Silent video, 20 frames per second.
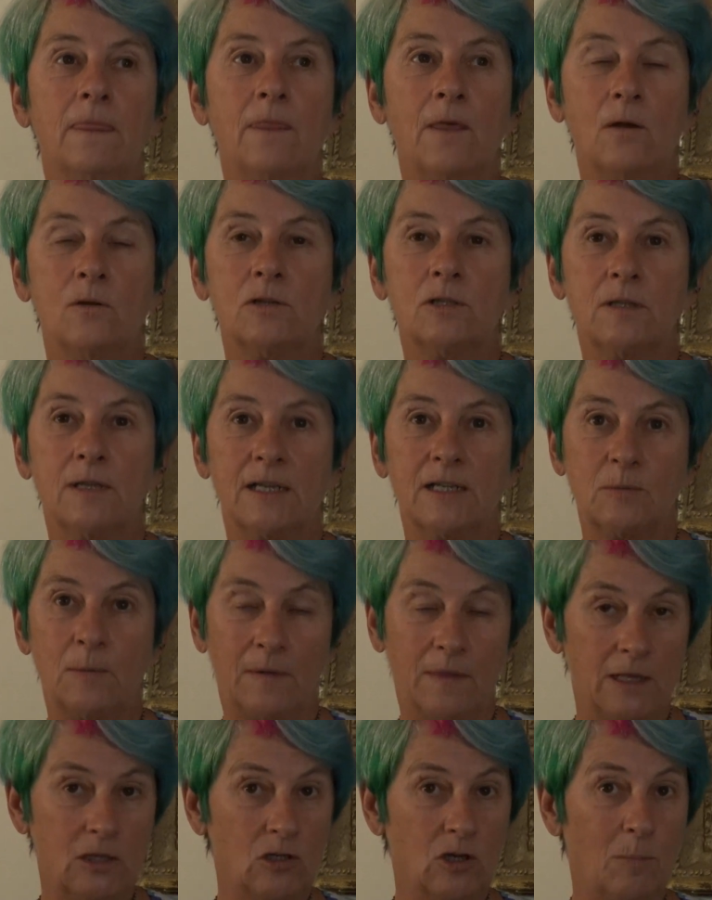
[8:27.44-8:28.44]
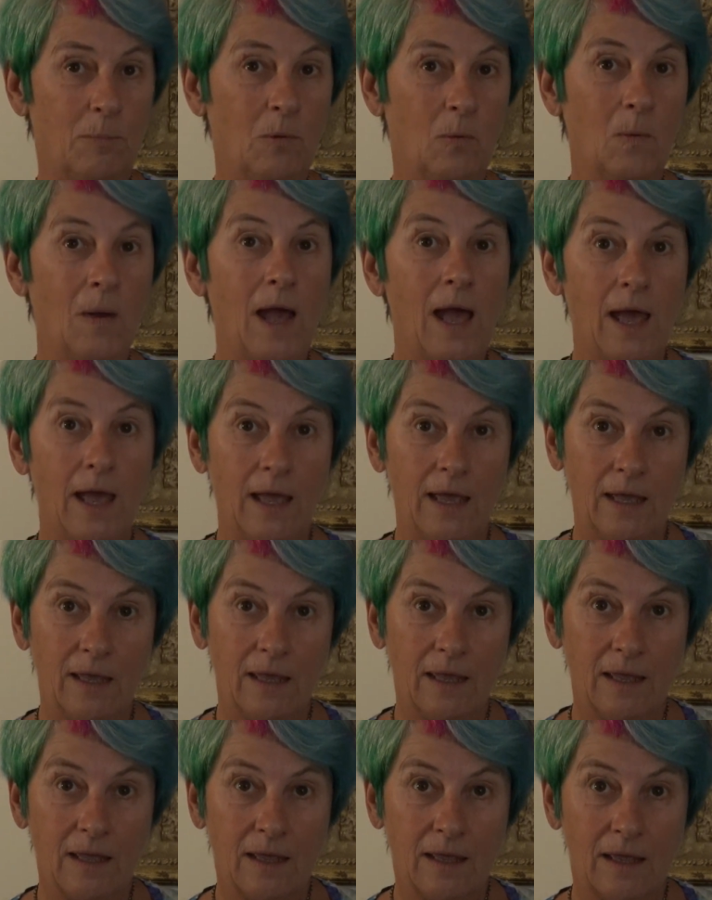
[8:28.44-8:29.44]
Those things, when they drop away,
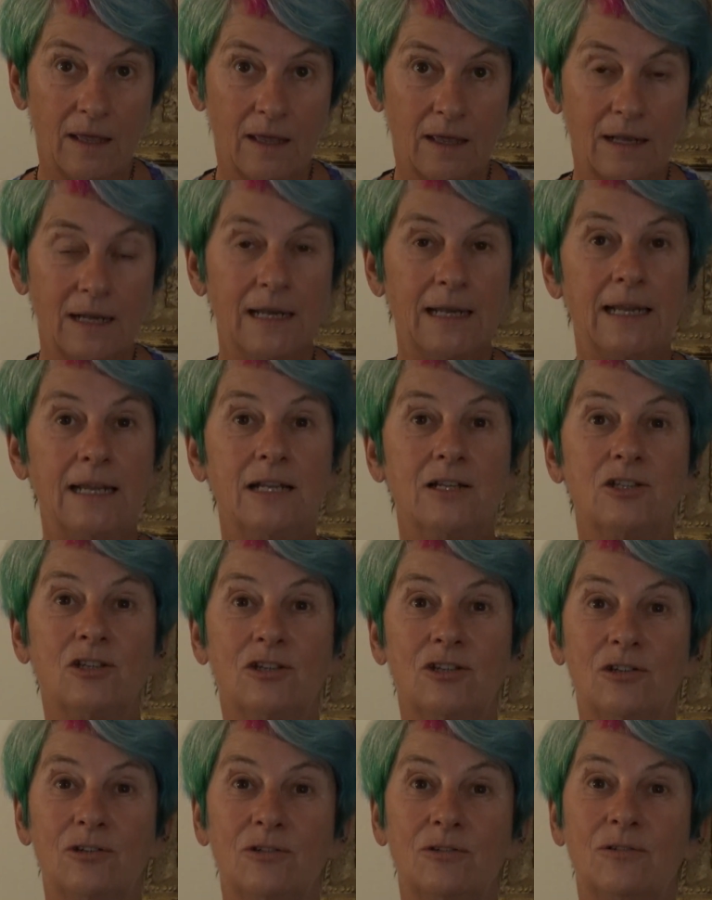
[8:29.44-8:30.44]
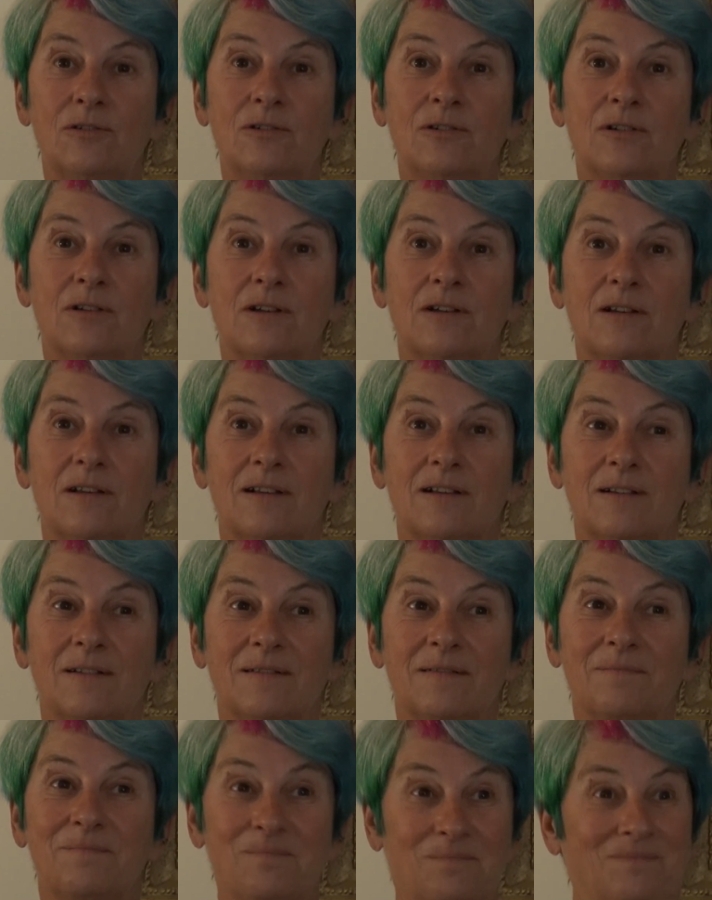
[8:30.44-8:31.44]
lead to
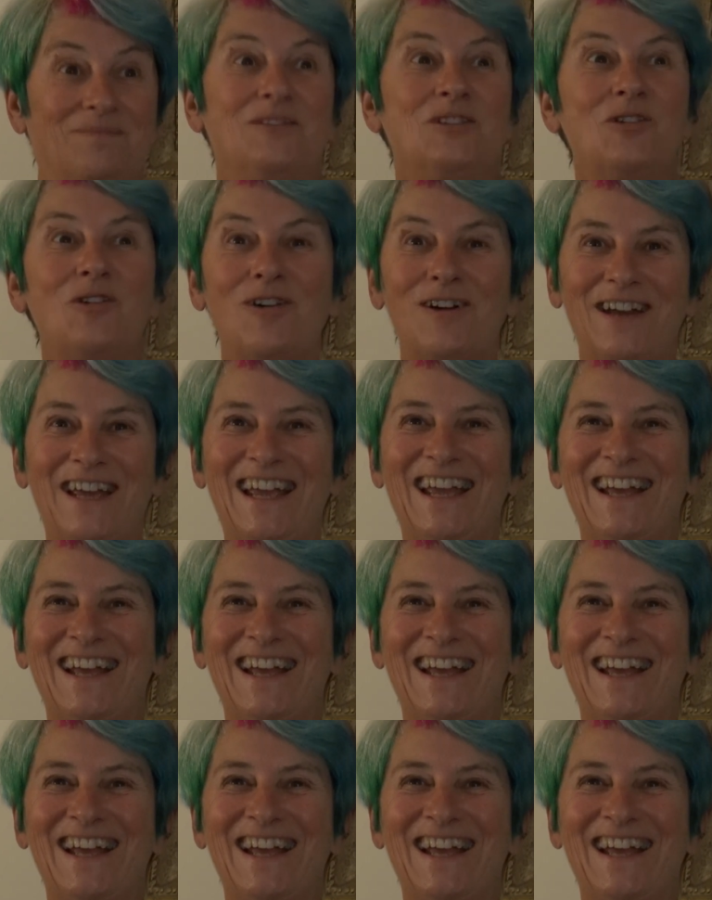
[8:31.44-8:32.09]
joy,